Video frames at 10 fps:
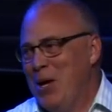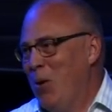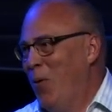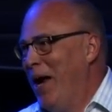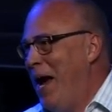
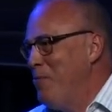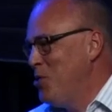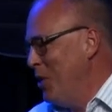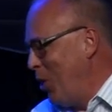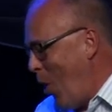when I was
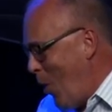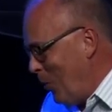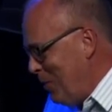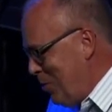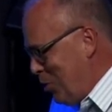in
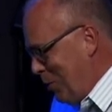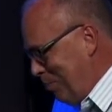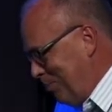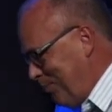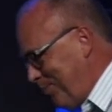college,
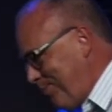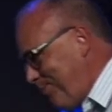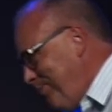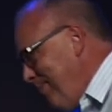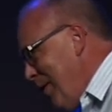
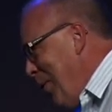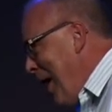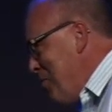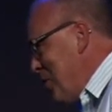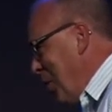when
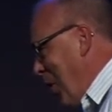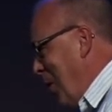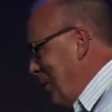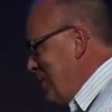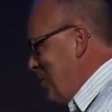I was in
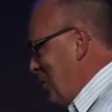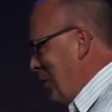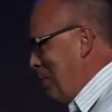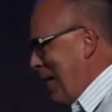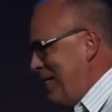college, uh,
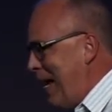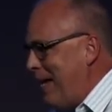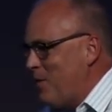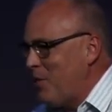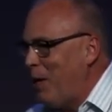my
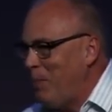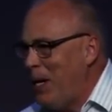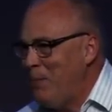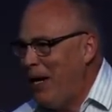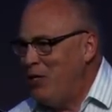dad stopped by
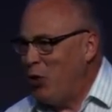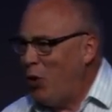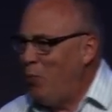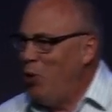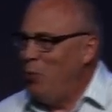my
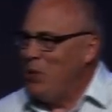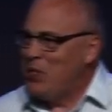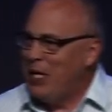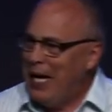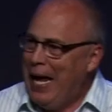dorm room and
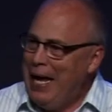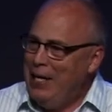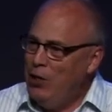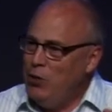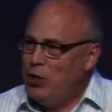said, "Hey,
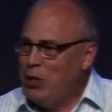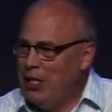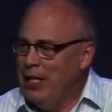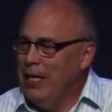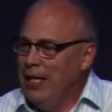you should,
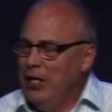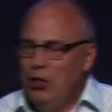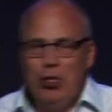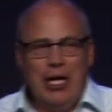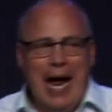
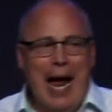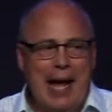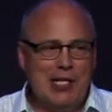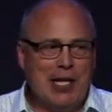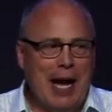you should
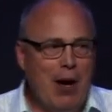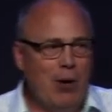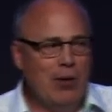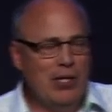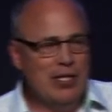ask
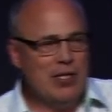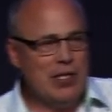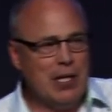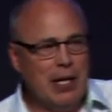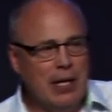out this
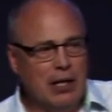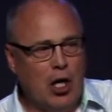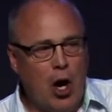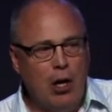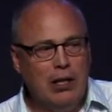uh,
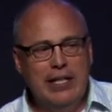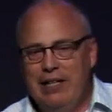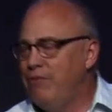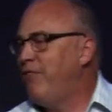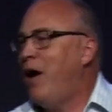
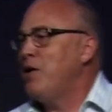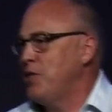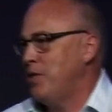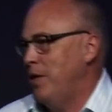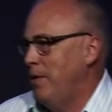Colleen
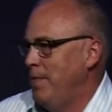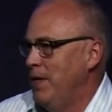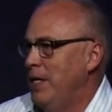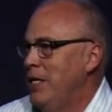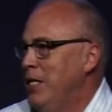Foster.
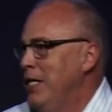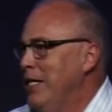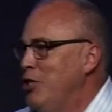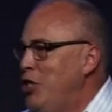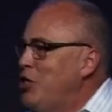
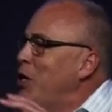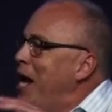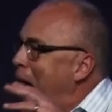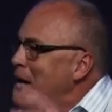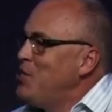She's a
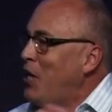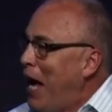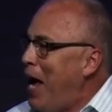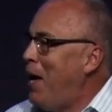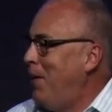nice
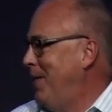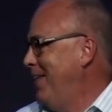gal."